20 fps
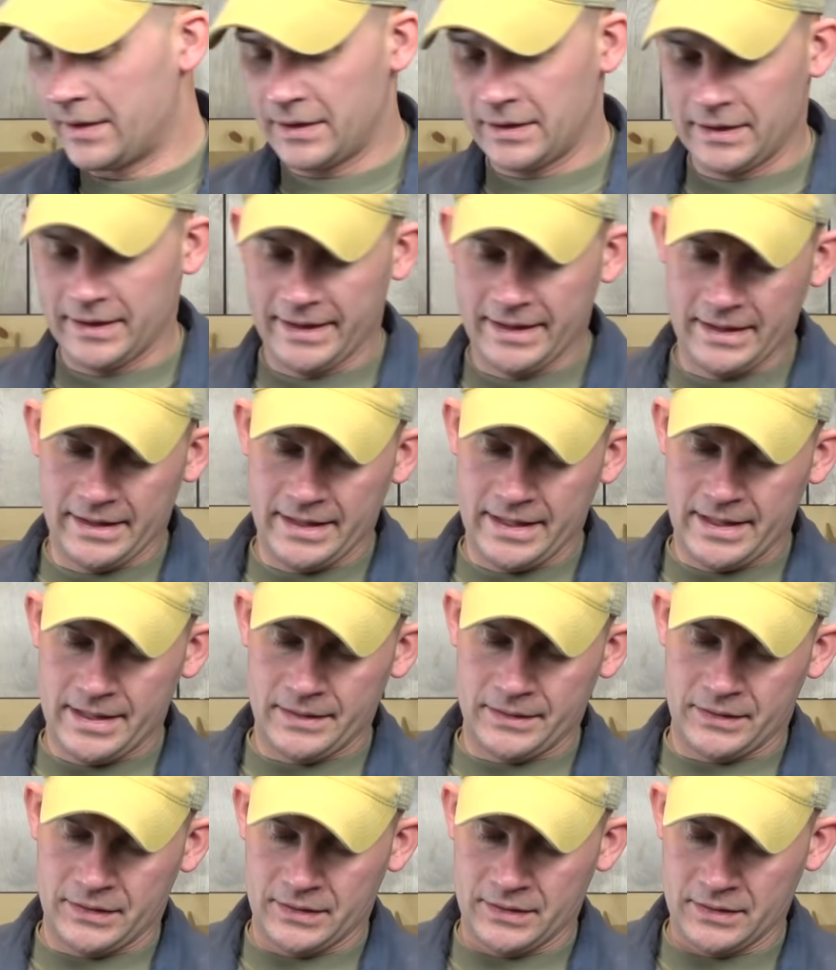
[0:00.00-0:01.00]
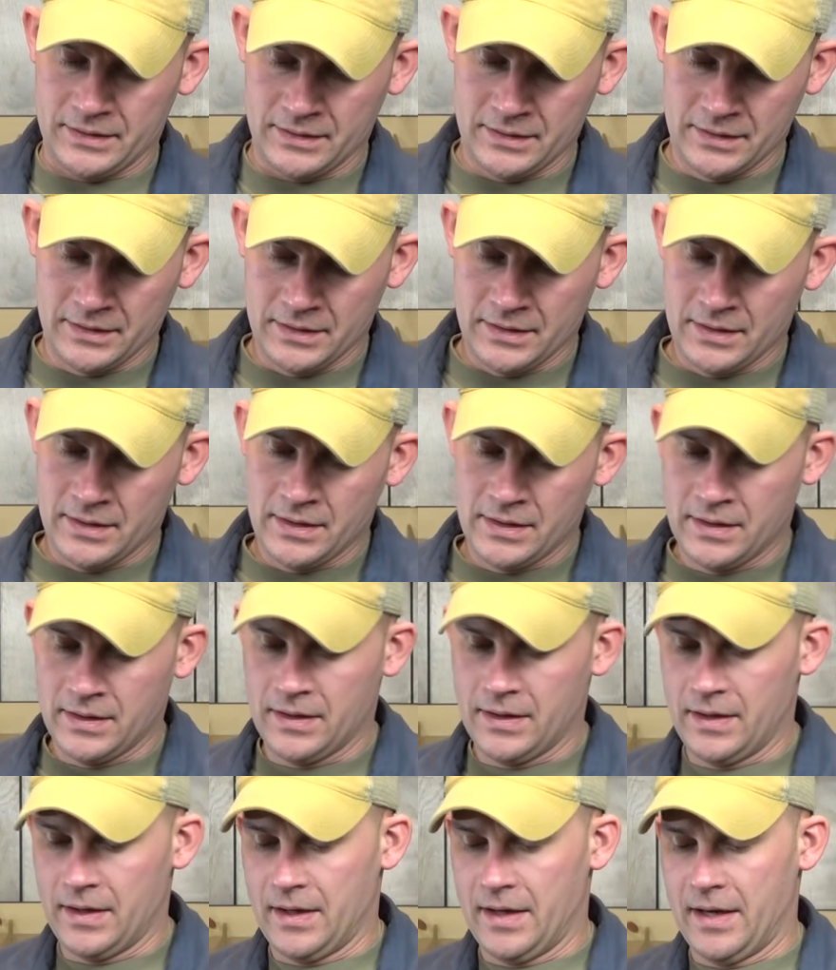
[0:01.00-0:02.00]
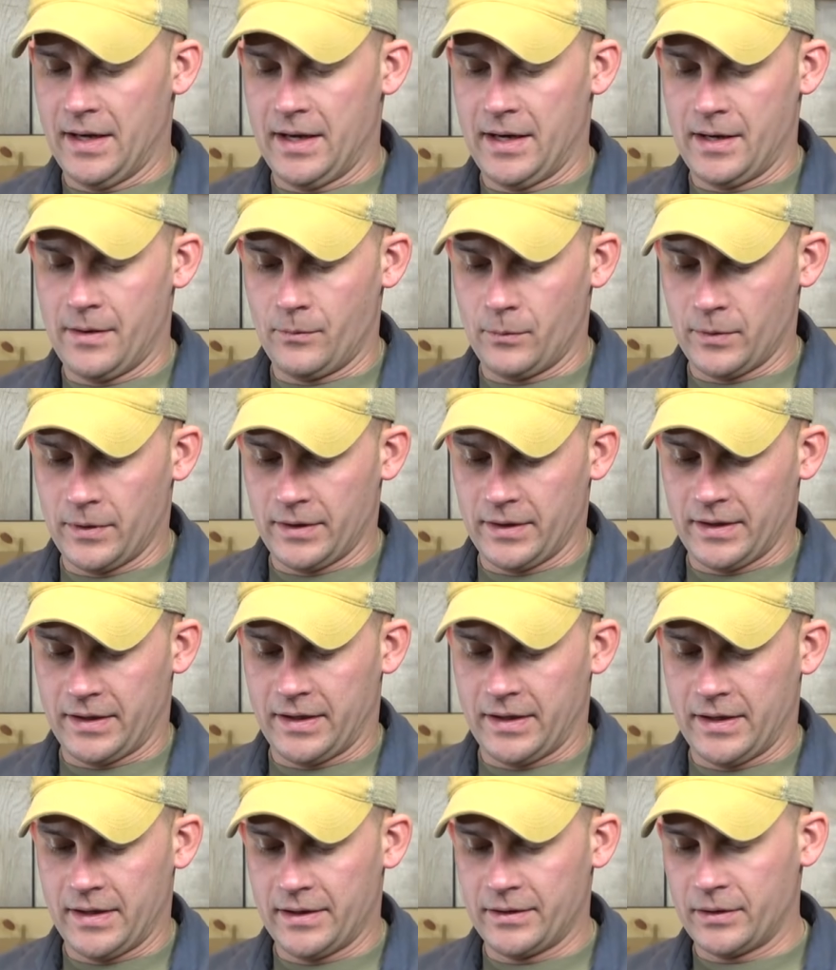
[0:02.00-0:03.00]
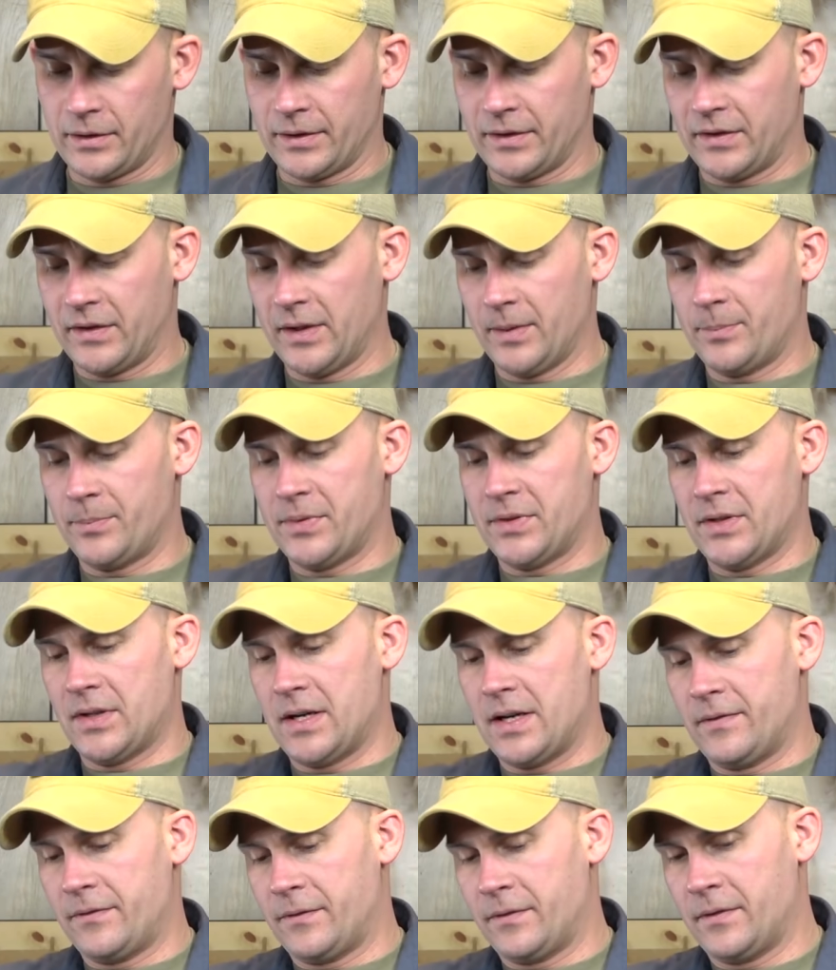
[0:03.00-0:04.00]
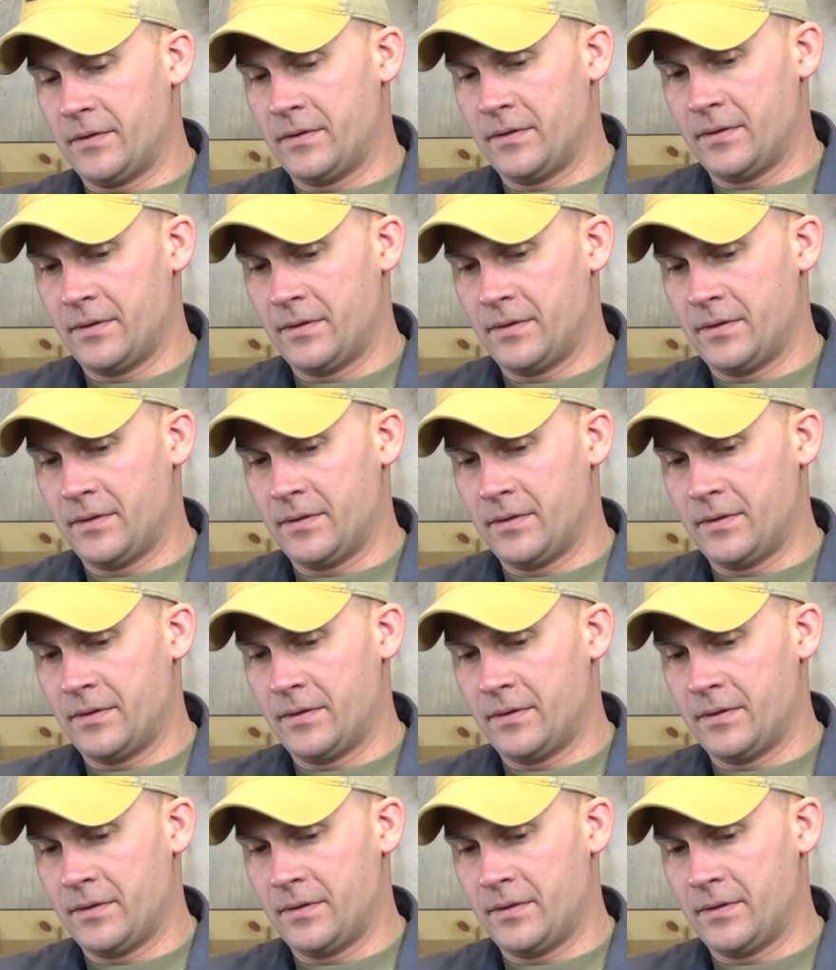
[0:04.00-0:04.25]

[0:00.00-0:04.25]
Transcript: Clean it out. And we're going to cut our tips off.